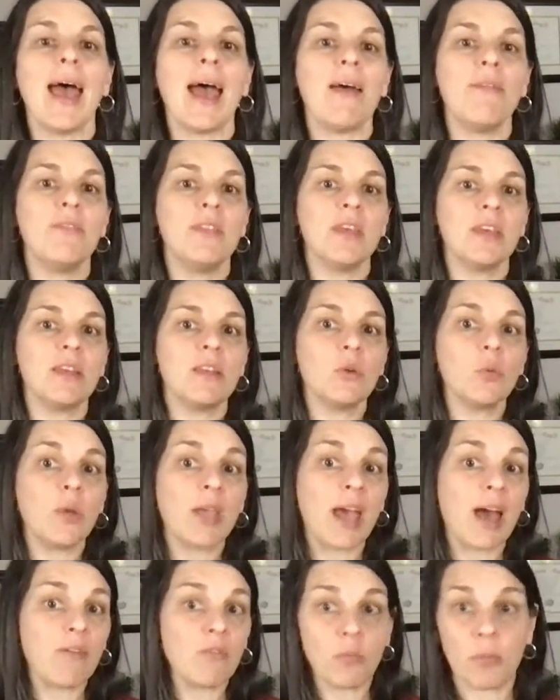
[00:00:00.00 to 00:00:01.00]
And then
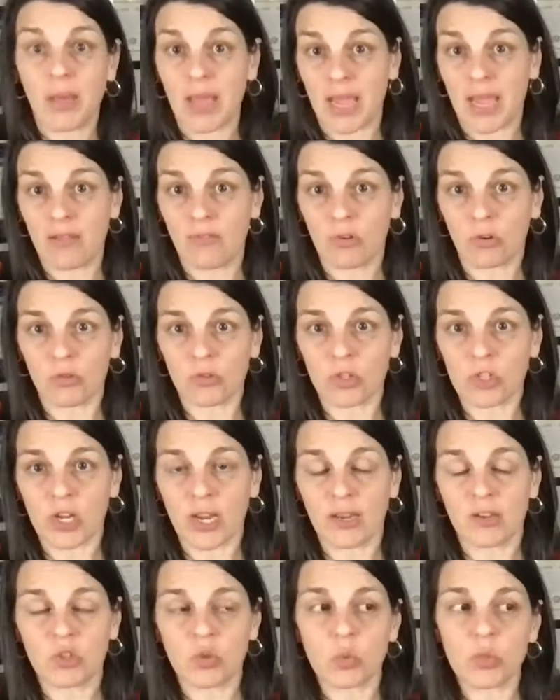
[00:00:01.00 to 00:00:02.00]
we have a behavioral
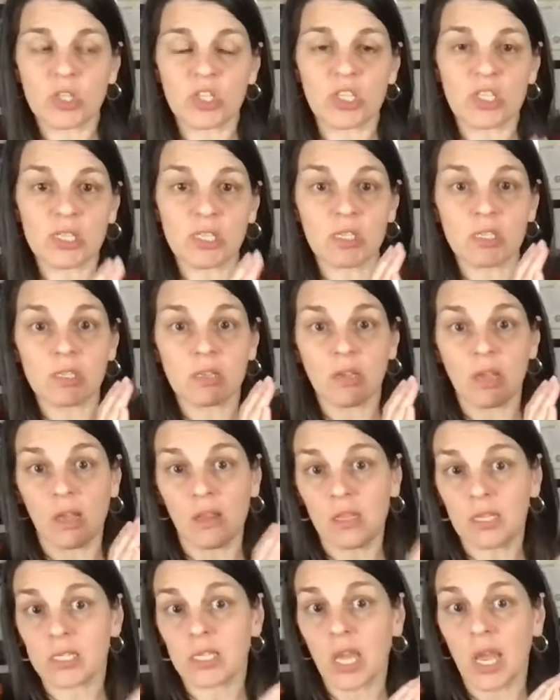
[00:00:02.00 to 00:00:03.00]
change, which is,
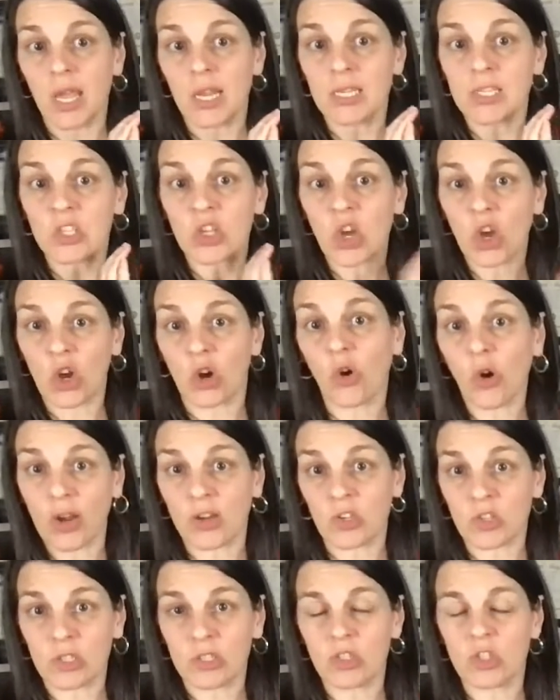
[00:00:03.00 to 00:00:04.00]
in this case,
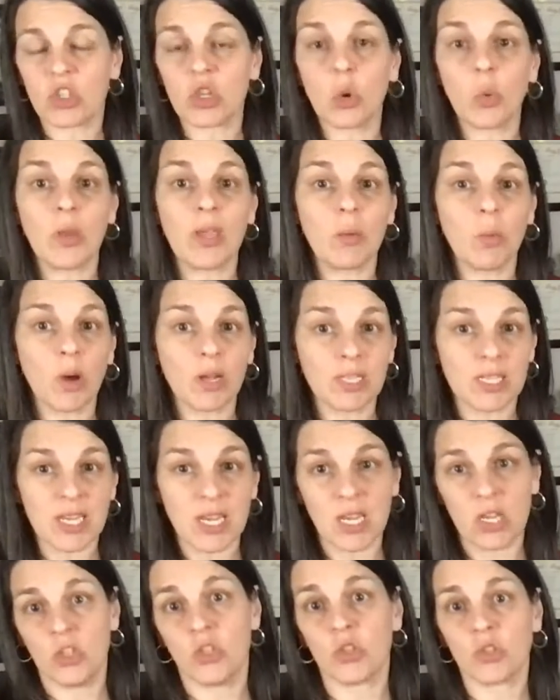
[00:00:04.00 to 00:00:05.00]
aggression. So we want
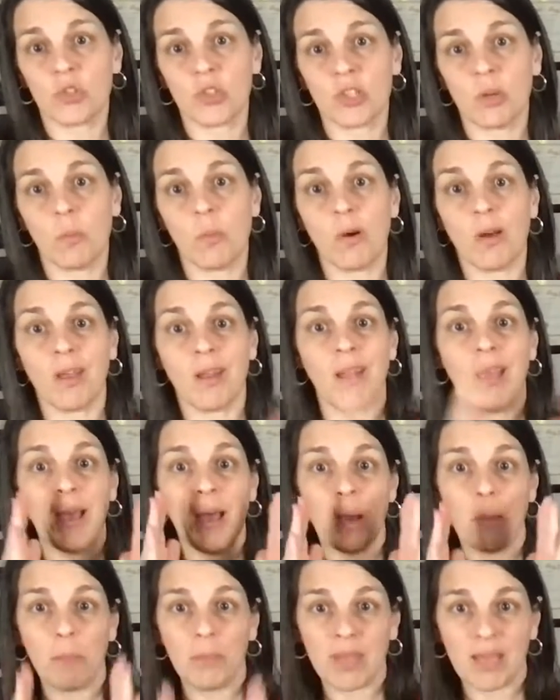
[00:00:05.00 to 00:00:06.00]
to injure someone
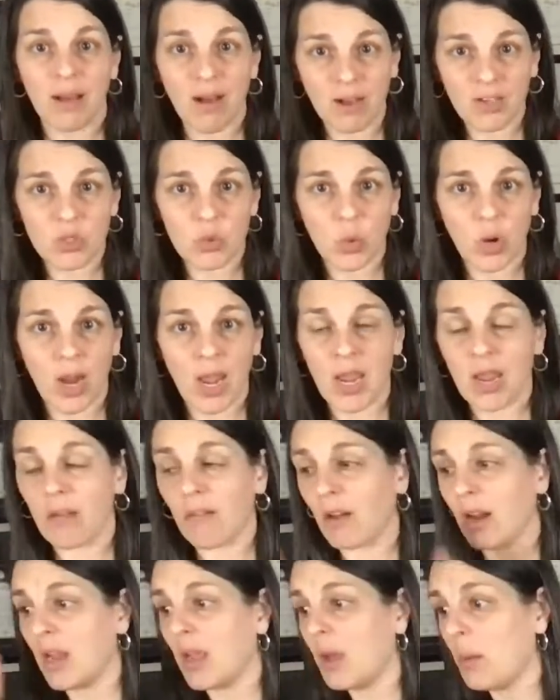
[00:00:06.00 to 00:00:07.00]
because we're
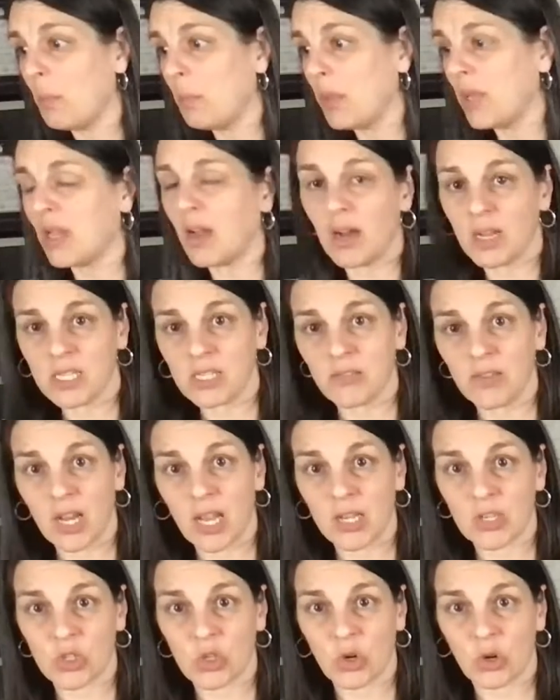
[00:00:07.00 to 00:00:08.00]
angry because of
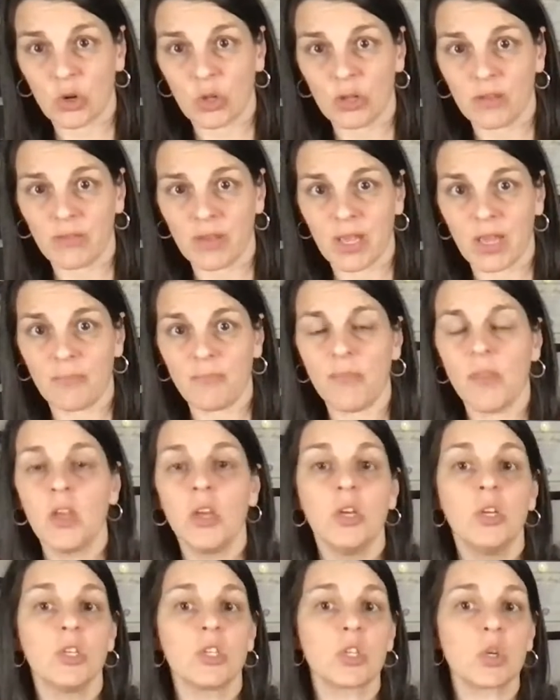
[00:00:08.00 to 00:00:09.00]
an external event.
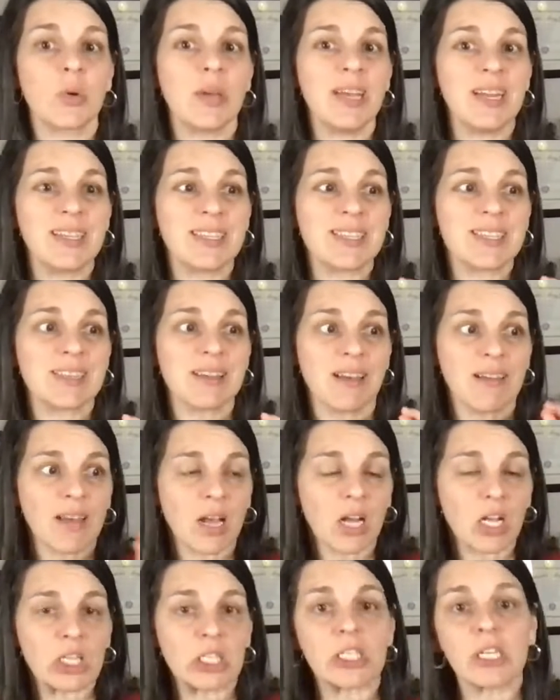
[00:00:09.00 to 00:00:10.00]
So it is
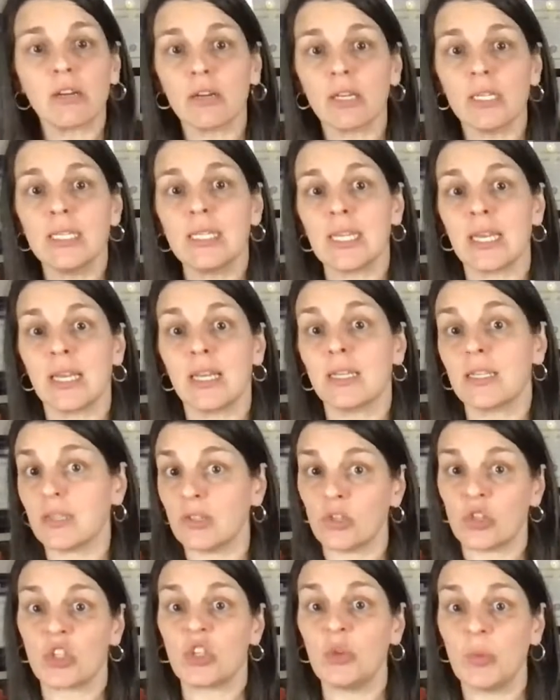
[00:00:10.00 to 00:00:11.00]
a clear intent
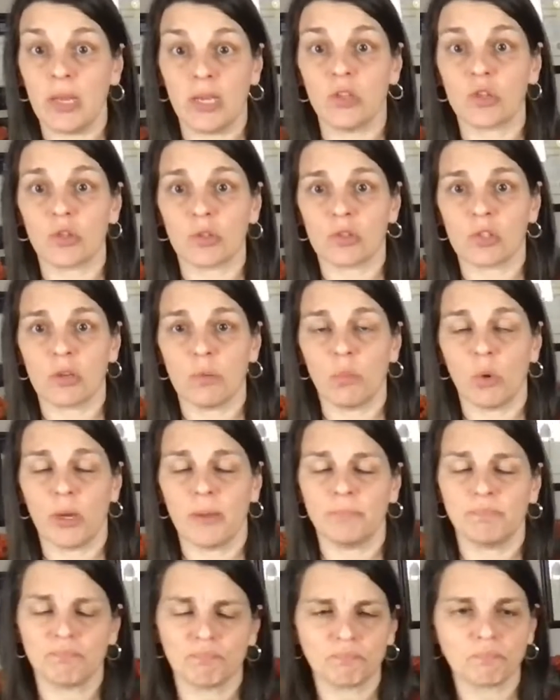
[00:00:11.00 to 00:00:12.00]
to injure
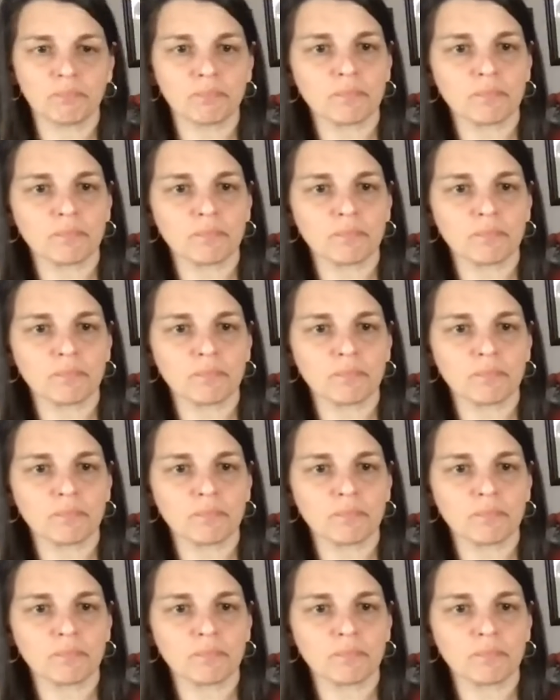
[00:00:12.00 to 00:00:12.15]
someone.